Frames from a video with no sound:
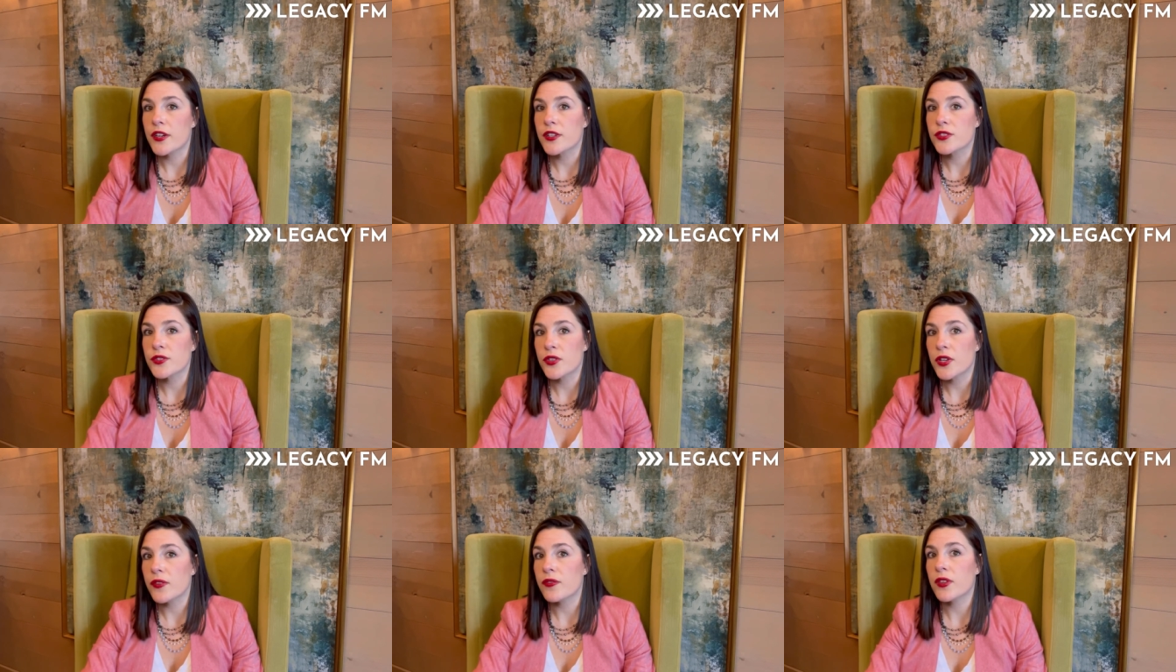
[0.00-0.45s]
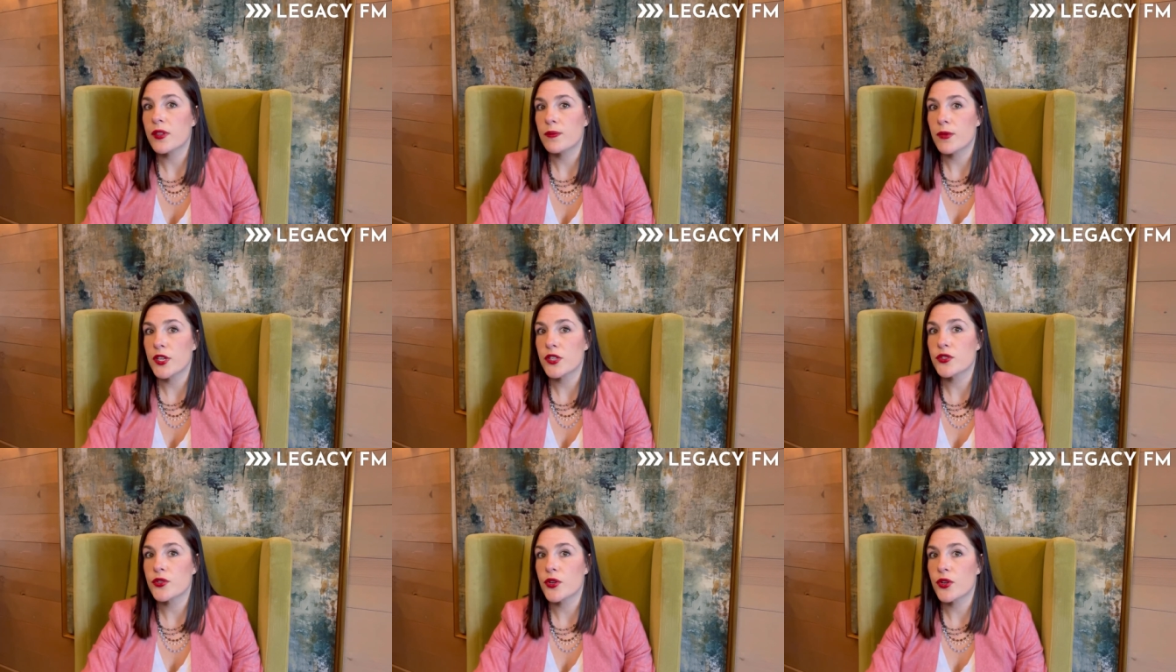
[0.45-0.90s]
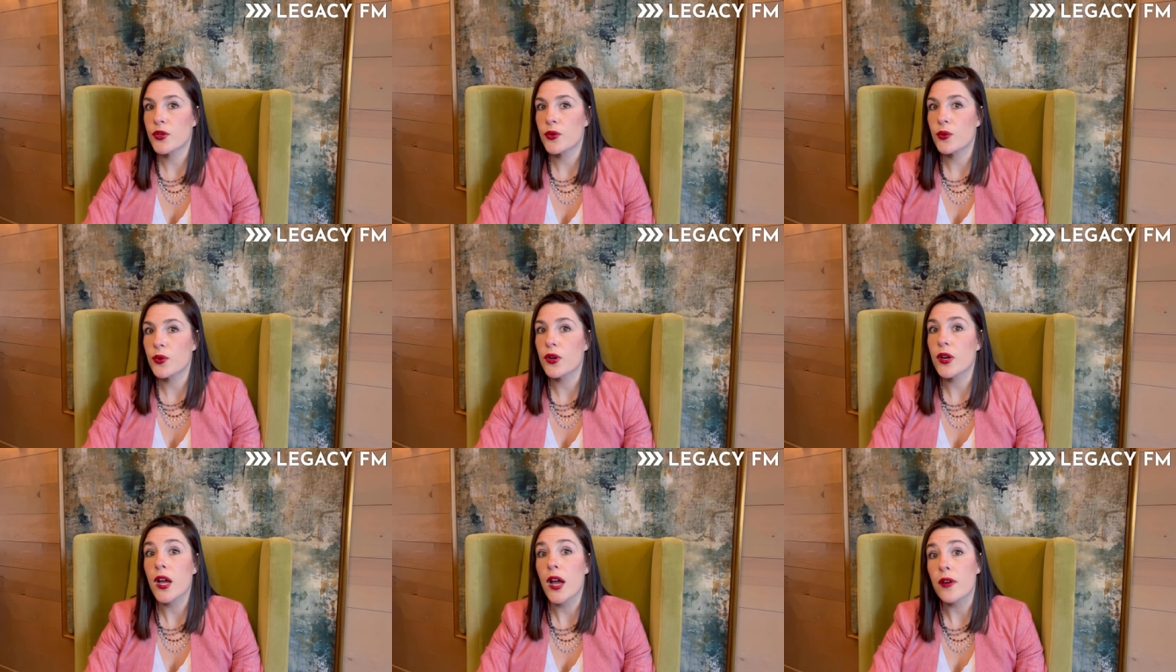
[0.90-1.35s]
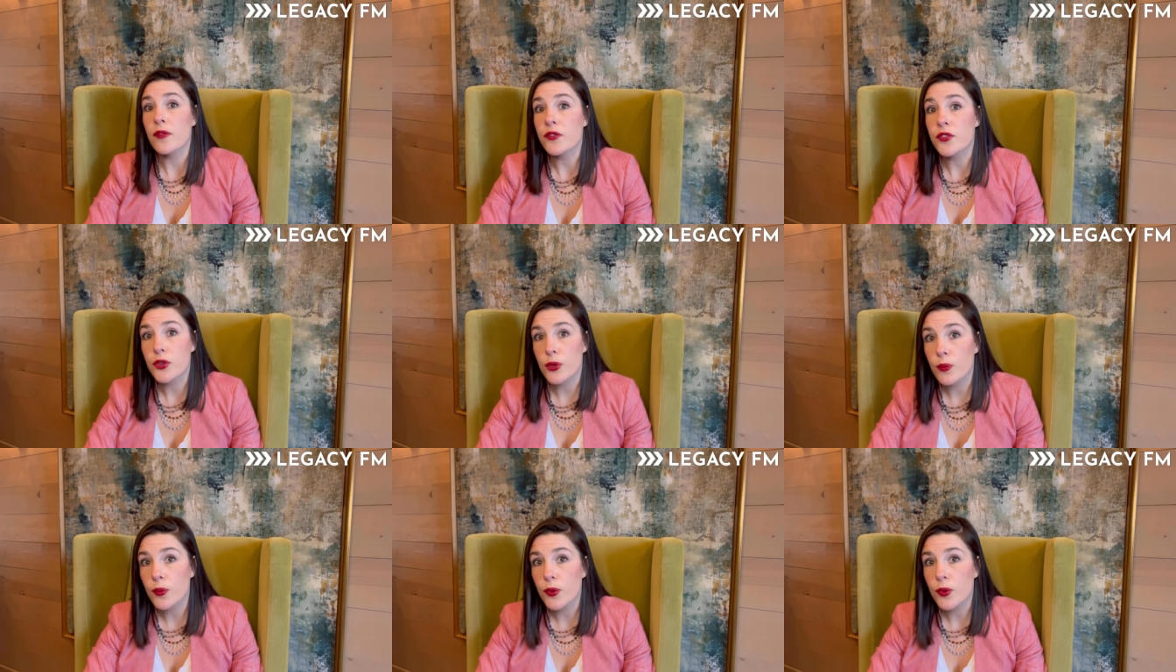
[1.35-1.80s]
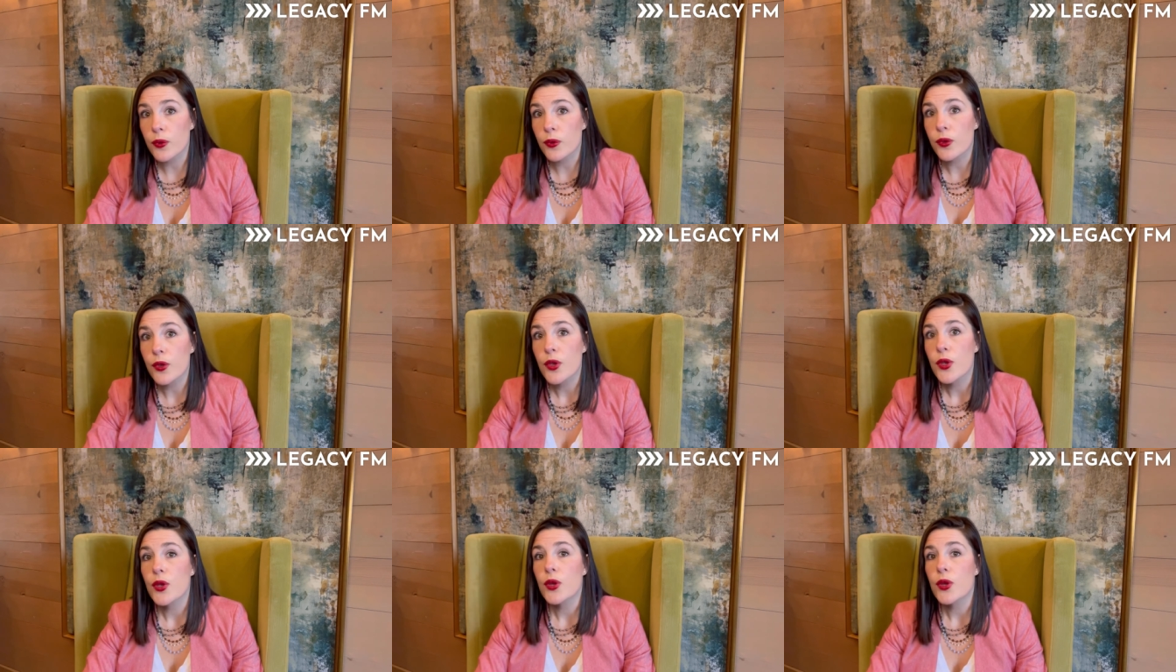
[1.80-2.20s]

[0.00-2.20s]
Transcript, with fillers: So definitely make sure you're comfortable